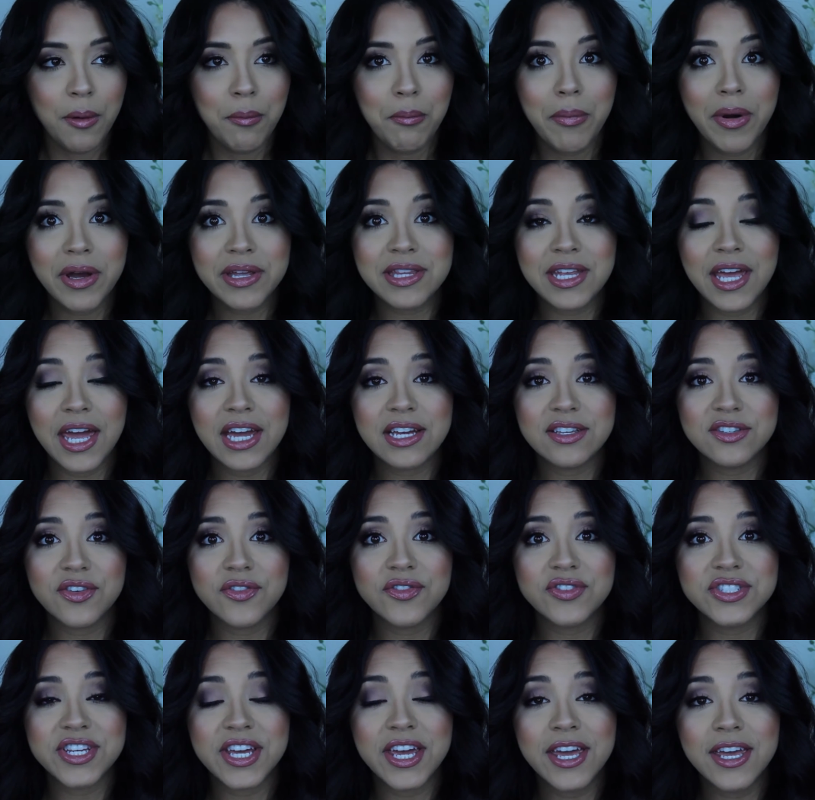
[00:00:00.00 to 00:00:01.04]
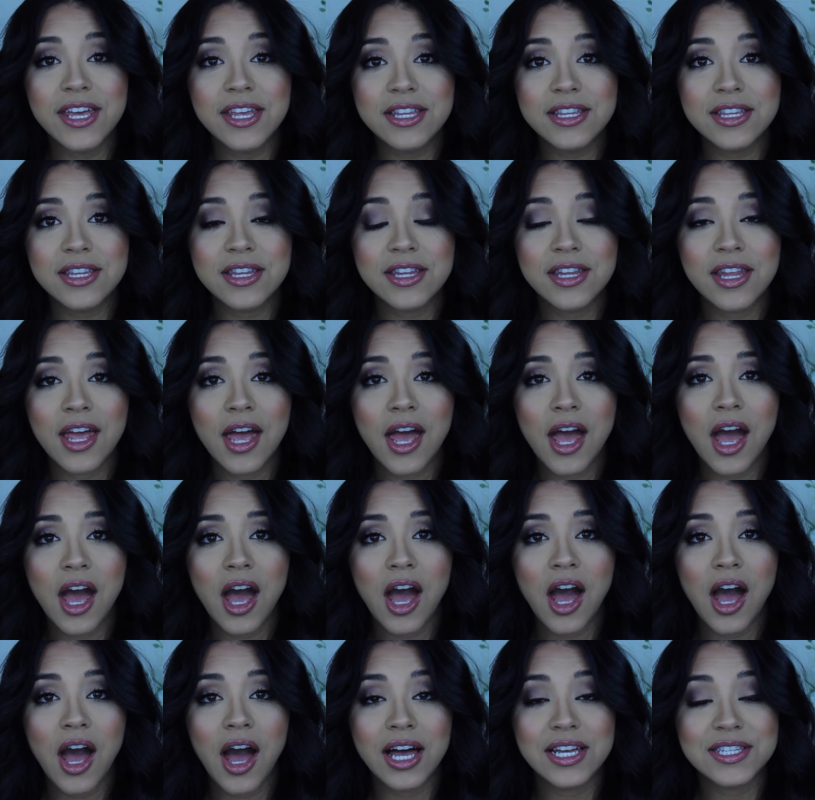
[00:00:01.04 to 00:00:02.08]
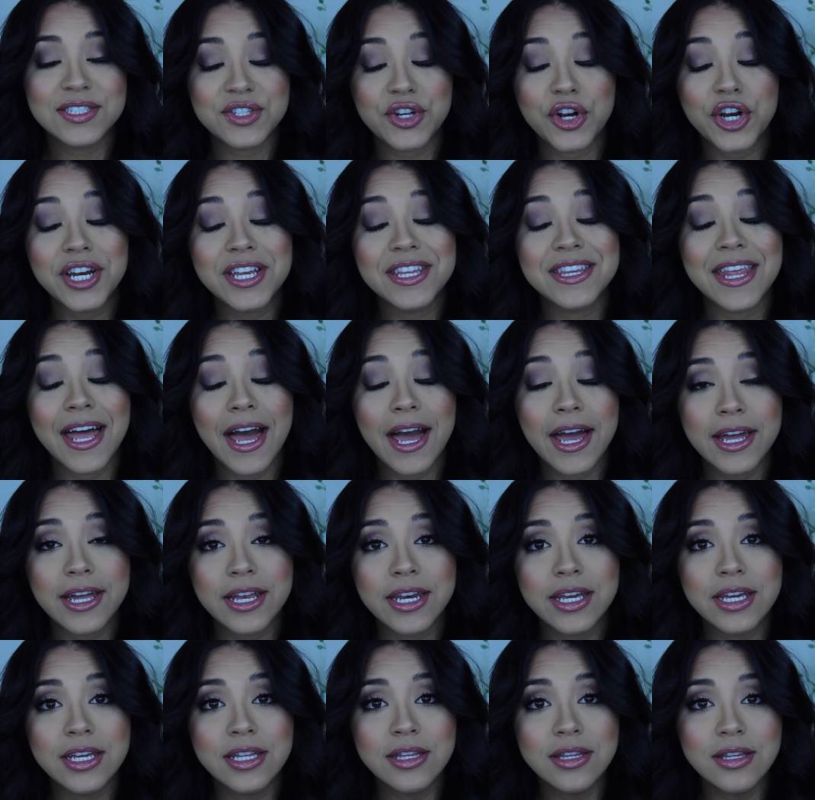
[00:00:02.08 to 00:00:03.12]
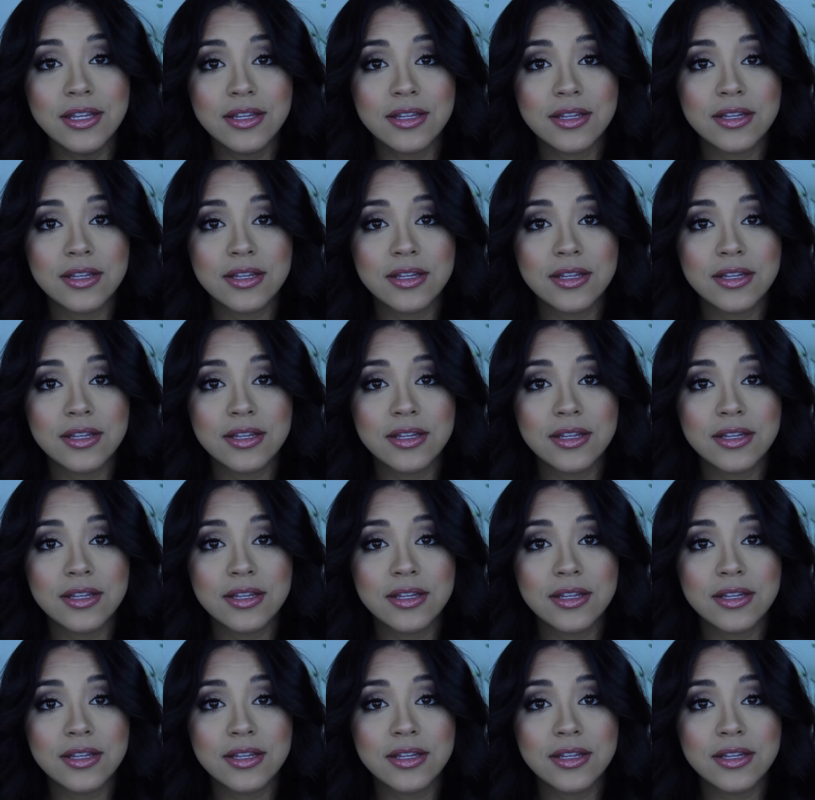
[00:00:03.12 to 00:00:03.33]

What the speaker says: By the age of 10, I started dieting.